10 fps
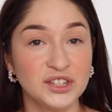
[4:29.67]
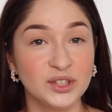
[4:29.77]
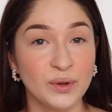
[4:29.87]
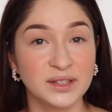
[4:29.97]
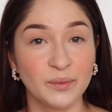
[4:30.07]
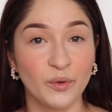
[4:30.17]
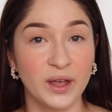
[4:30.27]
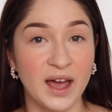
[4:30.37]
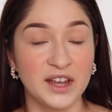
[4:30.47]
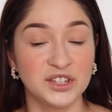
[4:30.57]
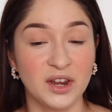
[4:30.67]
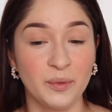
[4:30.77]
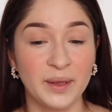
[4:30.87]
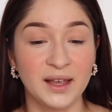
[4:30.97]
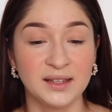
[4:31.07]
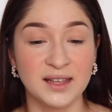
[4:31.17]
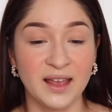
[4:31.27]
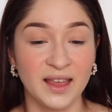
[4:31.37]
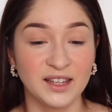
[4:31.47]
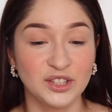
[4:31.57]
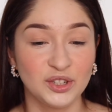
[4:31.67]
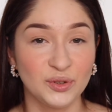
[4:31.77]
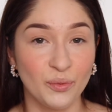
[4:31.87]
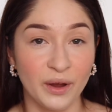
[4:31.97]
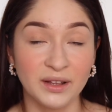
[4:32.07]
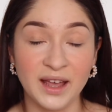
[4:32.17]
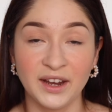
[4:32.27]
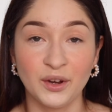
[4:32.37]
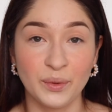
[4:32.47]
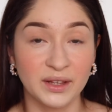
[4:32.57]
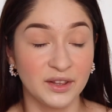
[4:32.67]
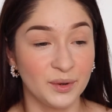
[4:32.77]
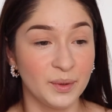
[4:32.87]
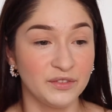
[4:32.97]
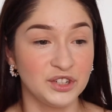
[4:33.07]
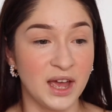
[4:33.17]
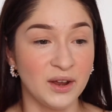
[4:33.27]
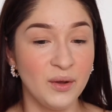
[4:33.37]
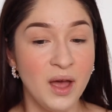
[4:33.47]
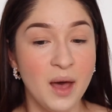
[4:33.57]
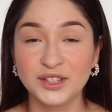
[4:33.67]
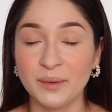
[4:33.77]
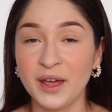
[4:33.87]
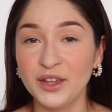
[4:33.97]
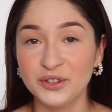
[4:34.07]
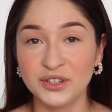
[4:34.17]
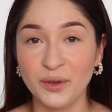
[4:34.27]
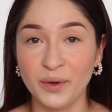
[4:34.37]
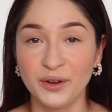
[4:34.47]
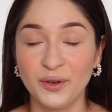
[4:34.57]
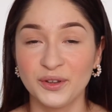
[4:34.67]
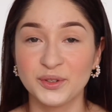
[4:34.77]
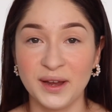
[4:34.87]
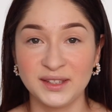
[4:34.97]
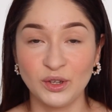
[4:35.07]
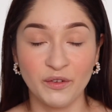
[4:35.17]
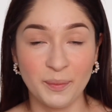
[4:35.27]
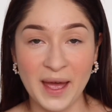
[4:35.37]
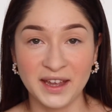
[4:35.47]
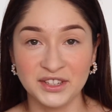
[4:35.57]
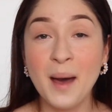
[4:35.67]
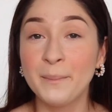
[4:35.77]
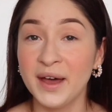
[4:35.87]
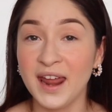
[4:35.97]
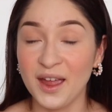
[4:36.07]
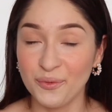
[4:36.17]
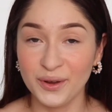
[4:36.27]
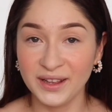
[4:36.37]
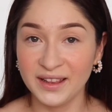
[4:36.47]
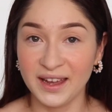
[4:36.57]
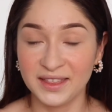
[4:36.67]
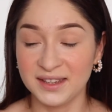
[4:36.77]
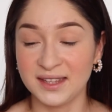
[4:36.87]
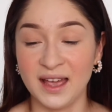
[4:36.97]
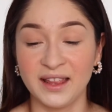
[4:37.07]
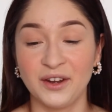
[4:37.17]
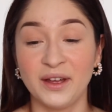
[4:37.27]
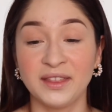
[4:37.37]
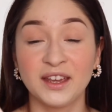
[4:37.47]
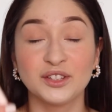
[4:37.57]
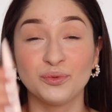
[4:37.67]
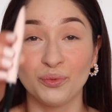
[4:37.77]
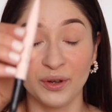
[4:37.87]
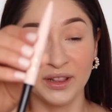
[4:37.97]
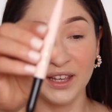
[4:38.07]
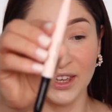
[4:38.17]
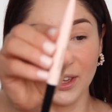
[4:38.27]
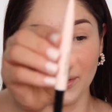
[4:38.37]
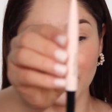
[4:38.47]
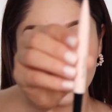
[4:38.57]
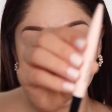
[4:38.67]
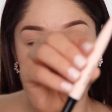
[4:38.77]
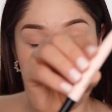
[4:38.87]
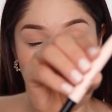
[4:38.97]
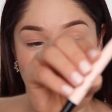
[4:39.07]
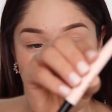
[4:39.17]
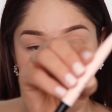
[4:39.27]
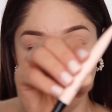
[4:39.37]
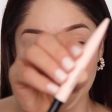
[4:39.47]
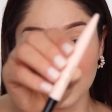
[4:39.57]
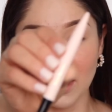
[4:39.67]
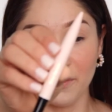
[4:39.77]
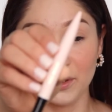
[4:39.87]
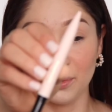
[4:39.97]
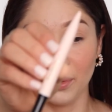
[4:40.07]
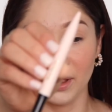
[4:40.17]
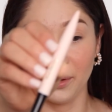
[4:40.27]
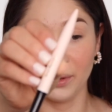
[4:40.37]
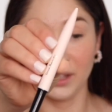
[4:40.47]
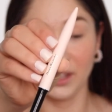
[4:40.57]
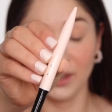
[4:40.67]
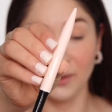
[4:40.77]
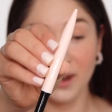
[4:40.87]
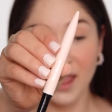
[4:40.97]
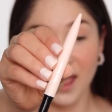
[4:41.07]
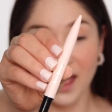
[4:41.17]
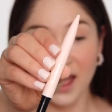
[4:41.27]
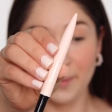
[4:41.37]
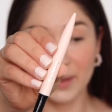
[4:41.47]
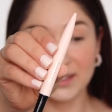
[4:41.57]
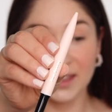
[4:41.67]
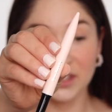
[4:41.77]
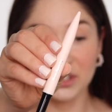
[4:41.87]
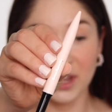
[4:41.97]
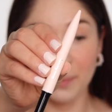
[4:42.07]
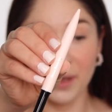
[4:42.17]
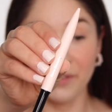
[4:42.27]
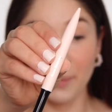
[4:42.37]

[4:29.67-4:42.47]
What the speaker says: threw on some quick eyeshadow because I like to wear liner with a little bit of shadow. So I'm not usually one who goes crazy over packaging, but I really like this eyeliner. I think it's really cute. Just the packaging itself is really cute. It's like the shape of a